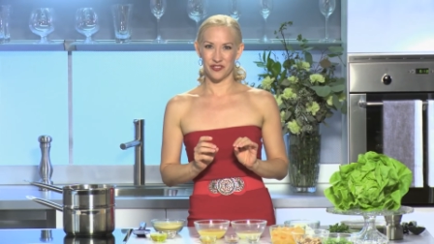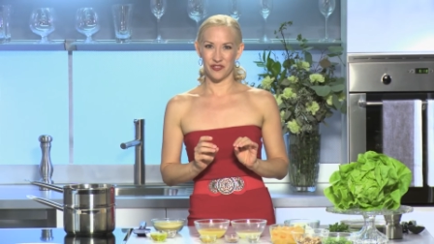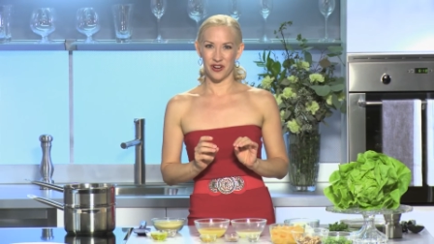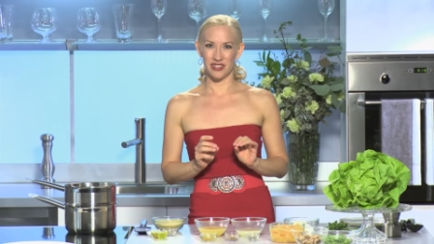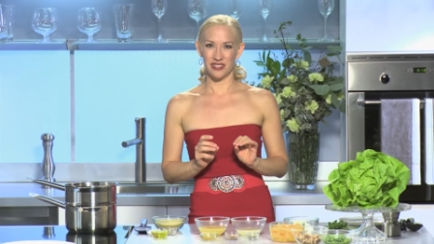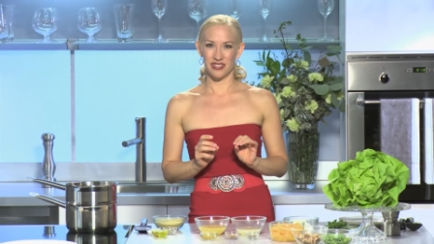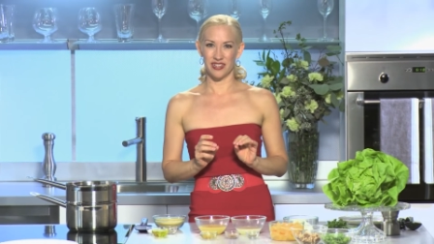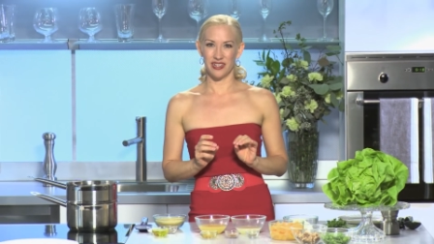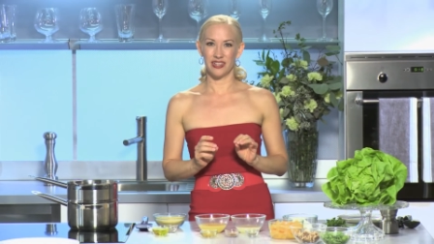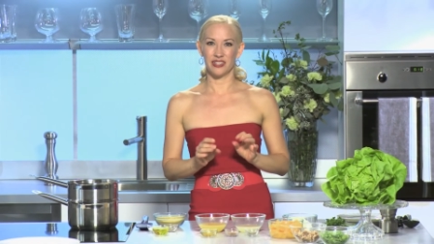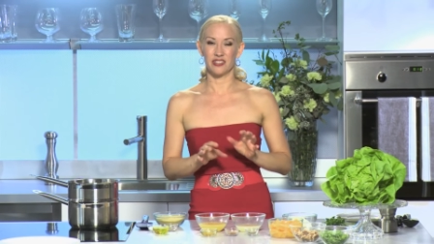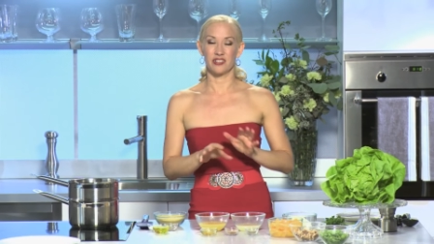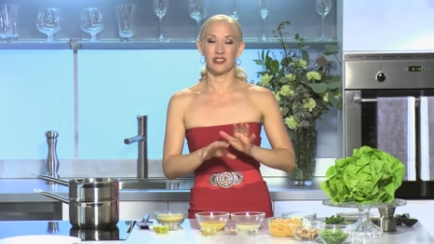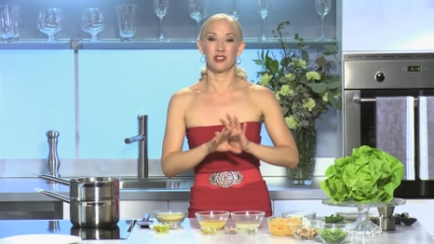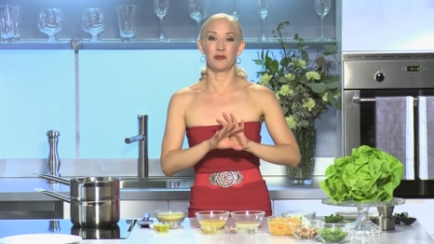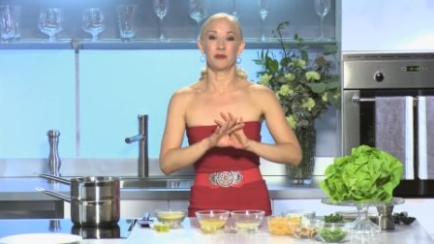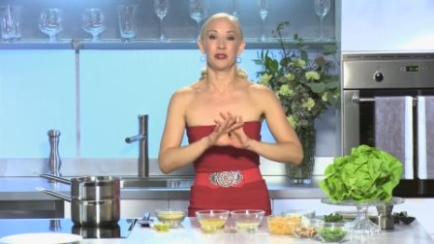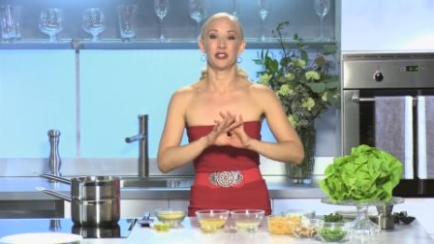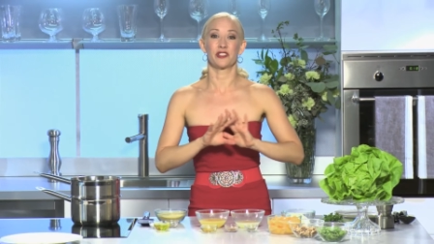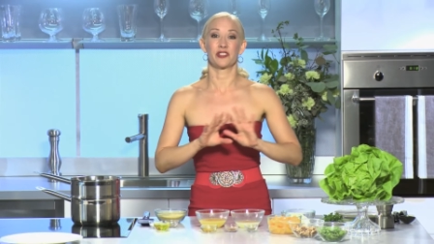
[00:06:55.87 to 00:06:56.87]
dressing is going
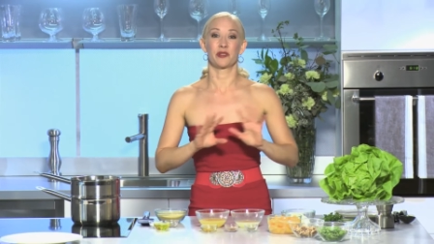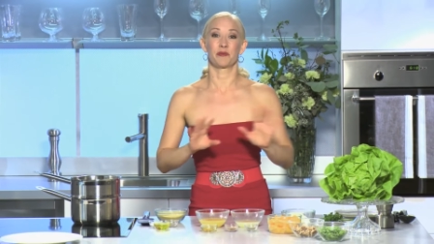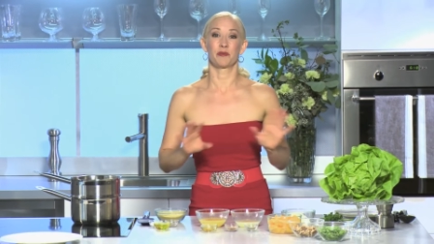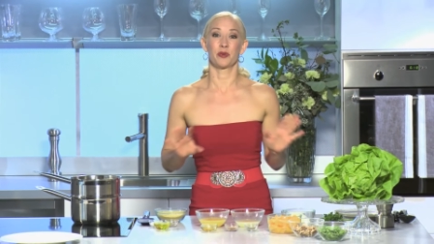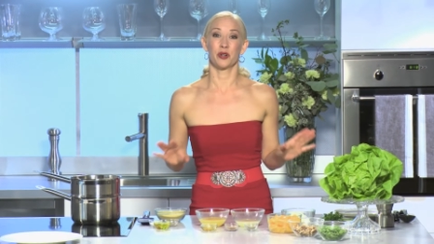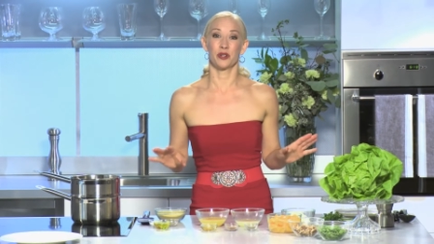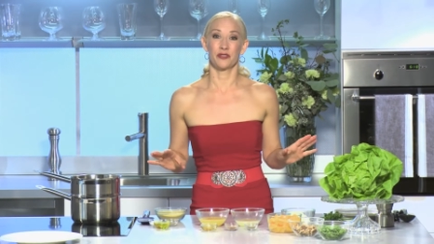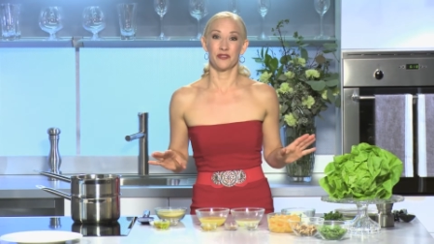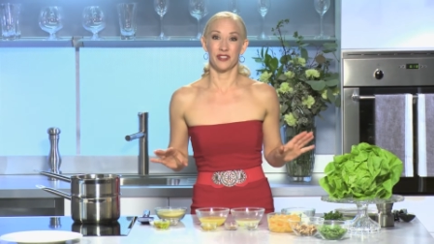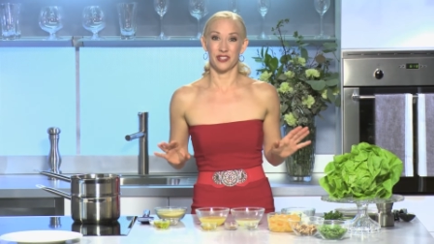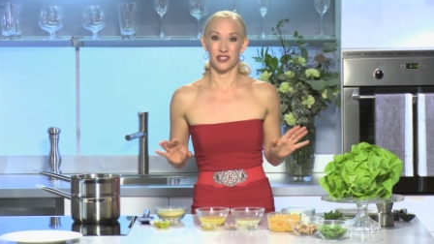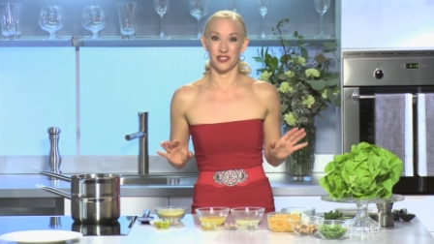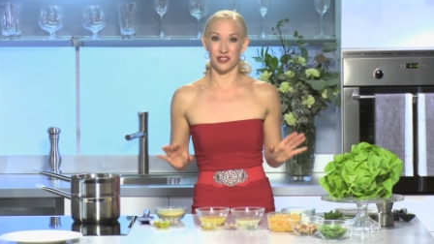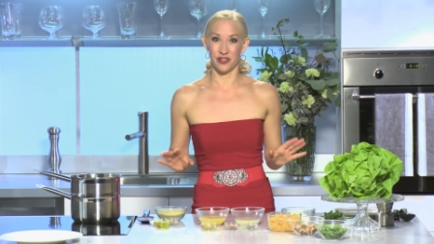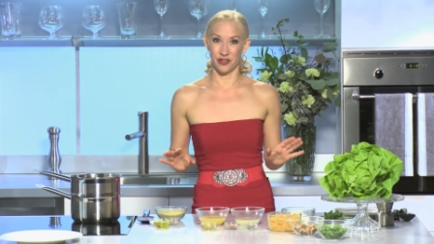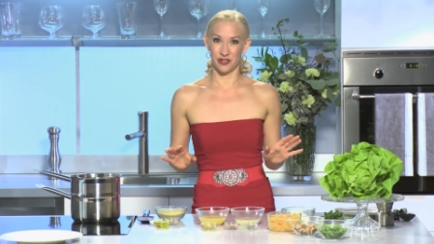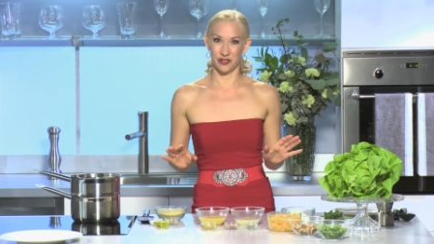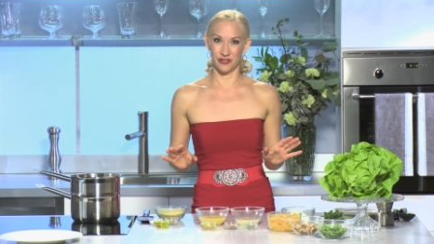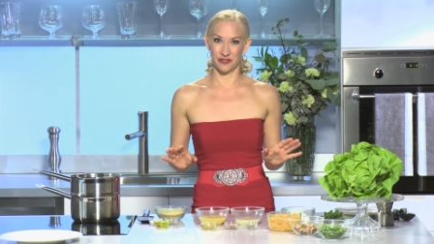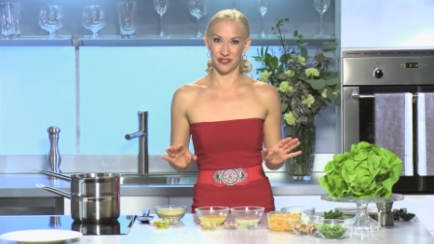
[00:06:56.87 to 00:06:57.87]
to be just a perfect
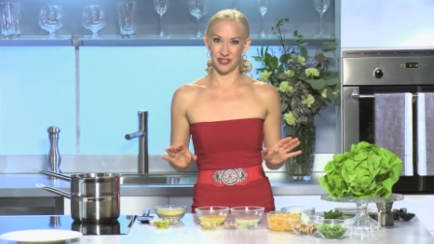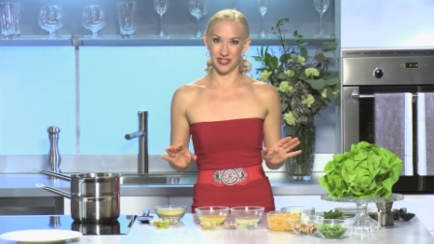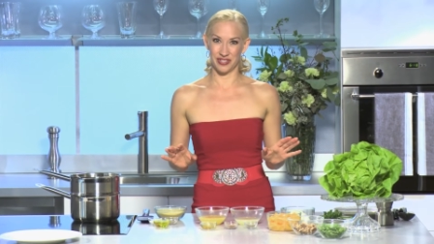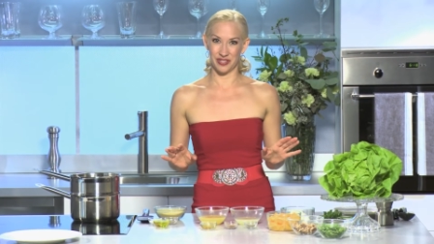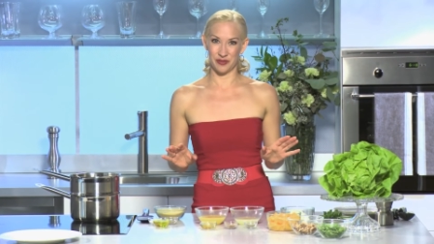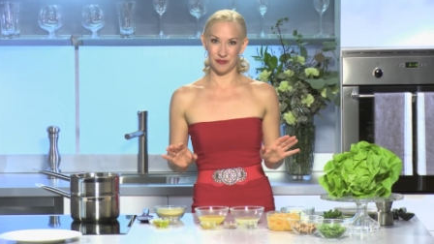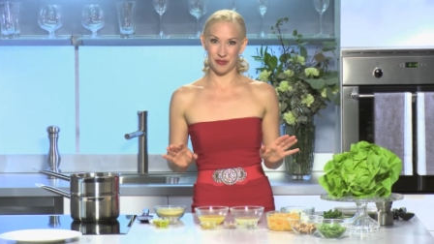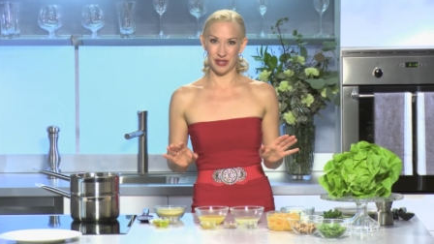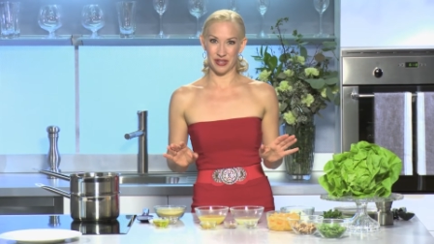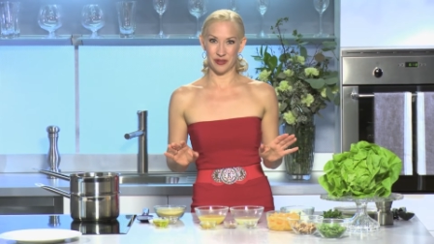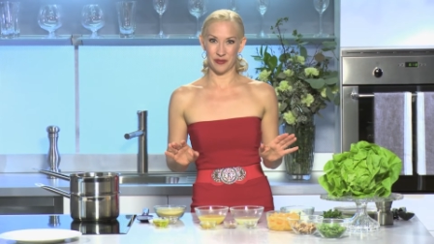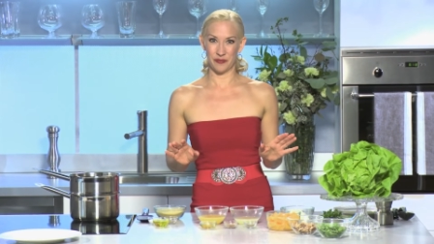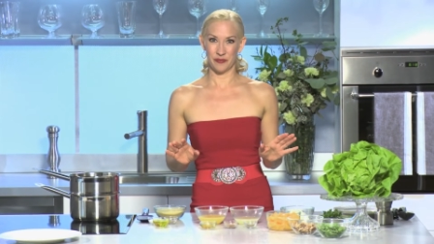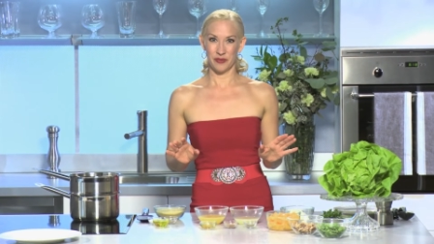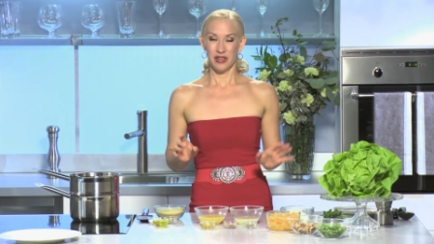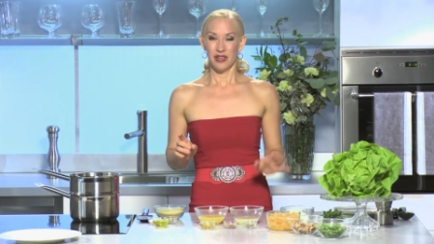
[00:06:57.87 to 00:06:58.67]
starter for this meal.